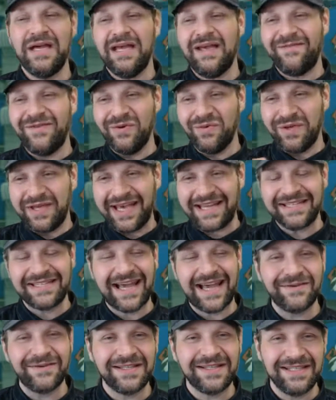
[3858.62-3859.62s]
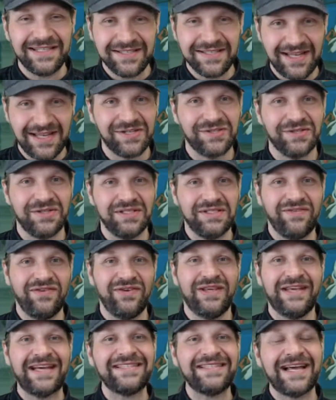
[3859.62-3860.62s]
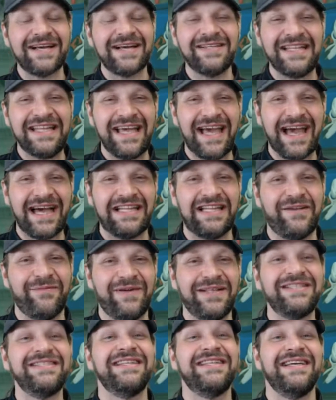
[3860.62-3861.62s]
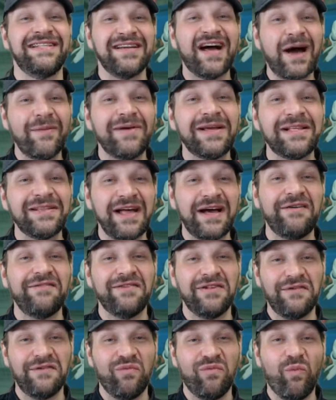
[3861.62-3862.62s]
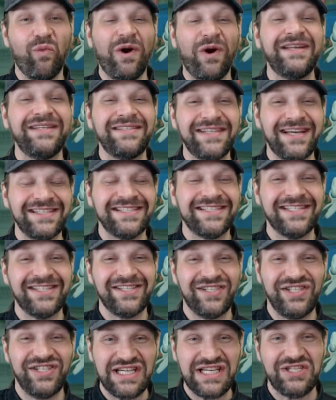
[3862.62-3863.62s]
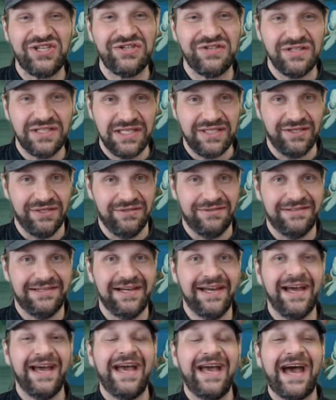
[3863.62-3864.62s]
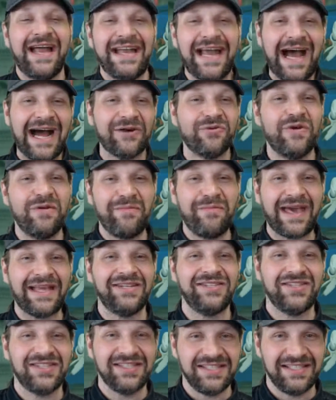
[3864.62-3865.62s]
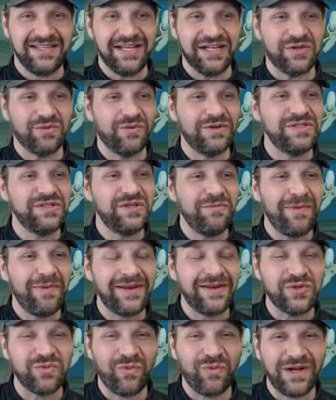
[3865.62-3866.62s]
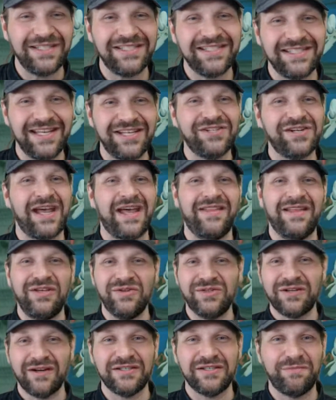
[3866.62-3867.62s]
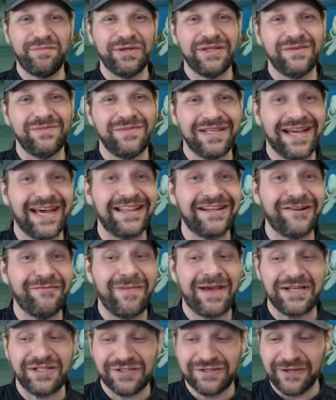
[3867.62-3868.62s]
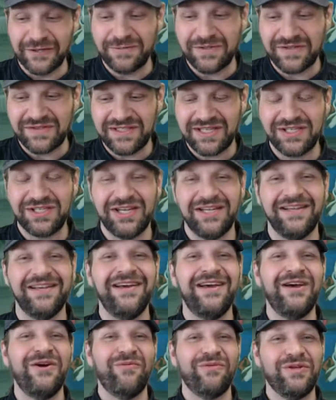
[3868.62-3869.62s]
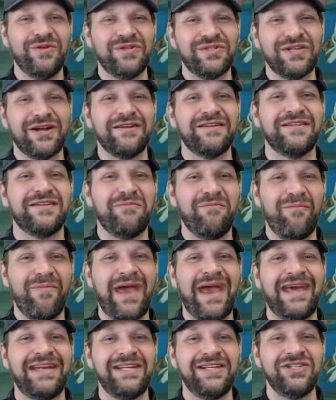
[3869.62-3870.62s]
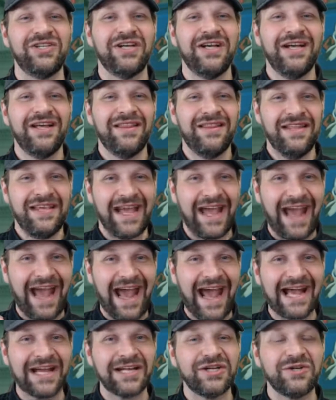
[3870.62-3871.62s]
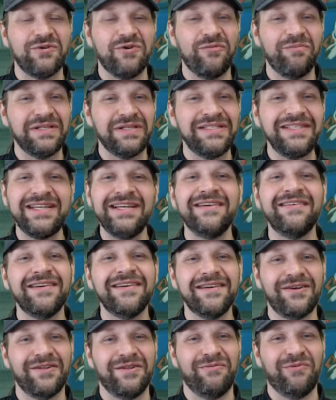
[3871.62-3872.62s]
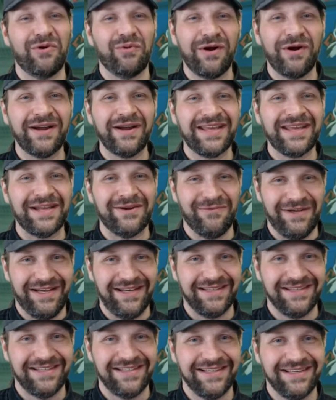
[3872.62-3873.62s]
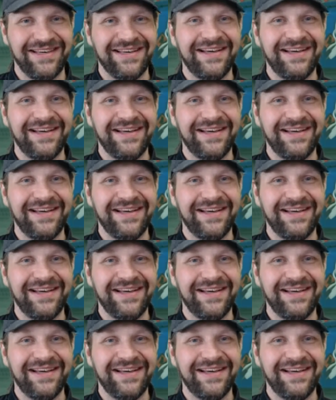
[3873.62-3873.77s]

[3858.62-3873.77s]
If you get down to the essentials, if you get down to the elements, the atomic level of what does the stitch do and how do we manage the stitch? Once you manage one stitch and then you start to put them together and manage groups of stitching, when you start to manage the actual material that we're working with,